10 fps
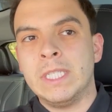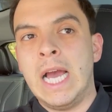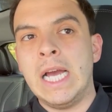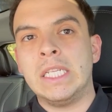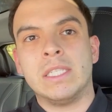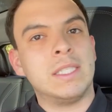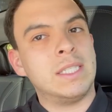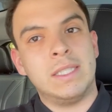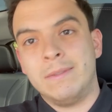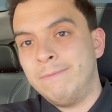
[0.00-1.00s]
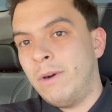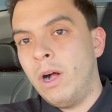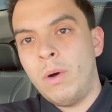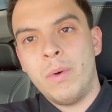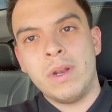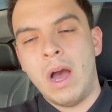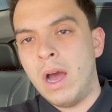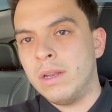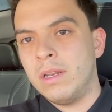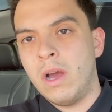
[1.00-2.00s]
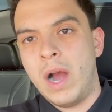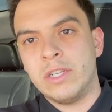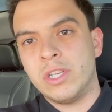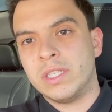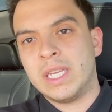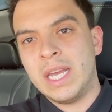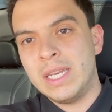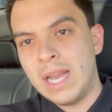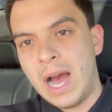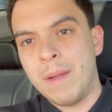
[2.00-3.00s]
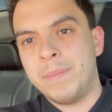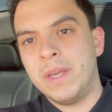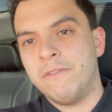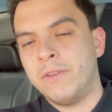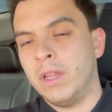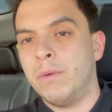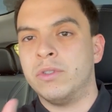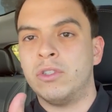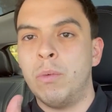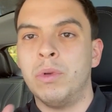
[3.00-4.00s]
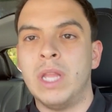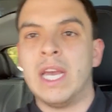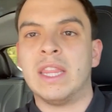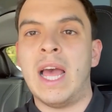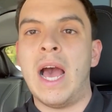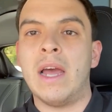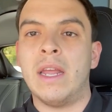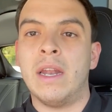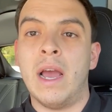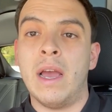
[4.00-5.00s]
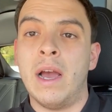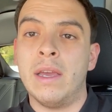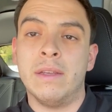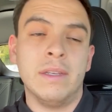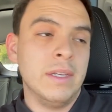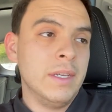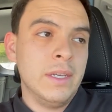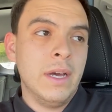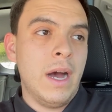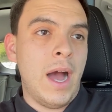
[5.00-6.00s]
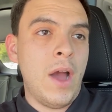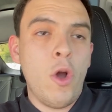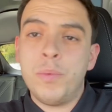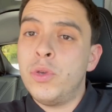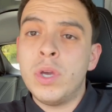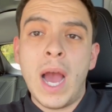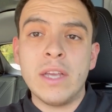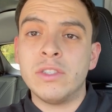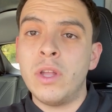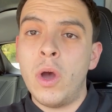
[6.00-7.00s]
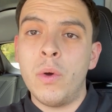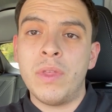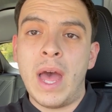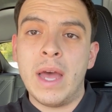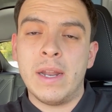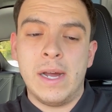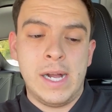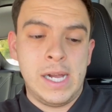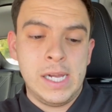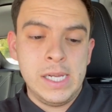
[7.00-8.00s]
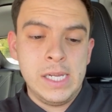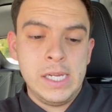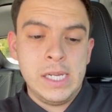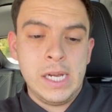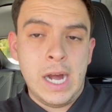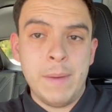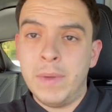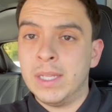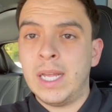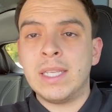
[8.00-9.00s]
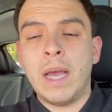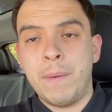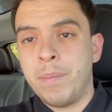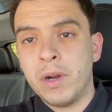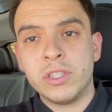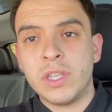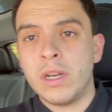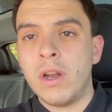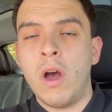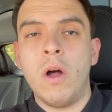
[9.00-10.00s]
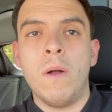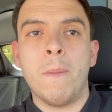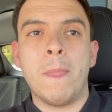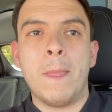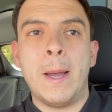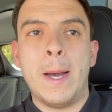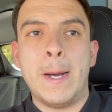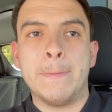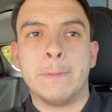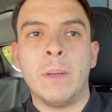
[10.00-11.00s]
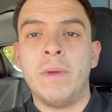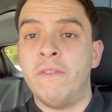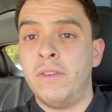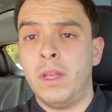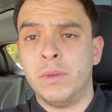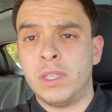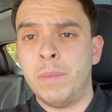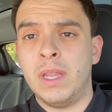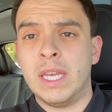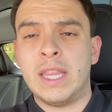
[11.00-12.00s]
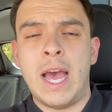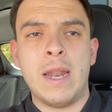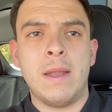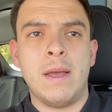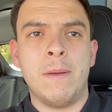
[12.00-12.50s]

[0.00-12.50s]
Yeah, just while what went on, you know, I just cannot be affiliated with someone like that, and I hope you guys know that I'm not that type of person and all to be affiliated with something like that.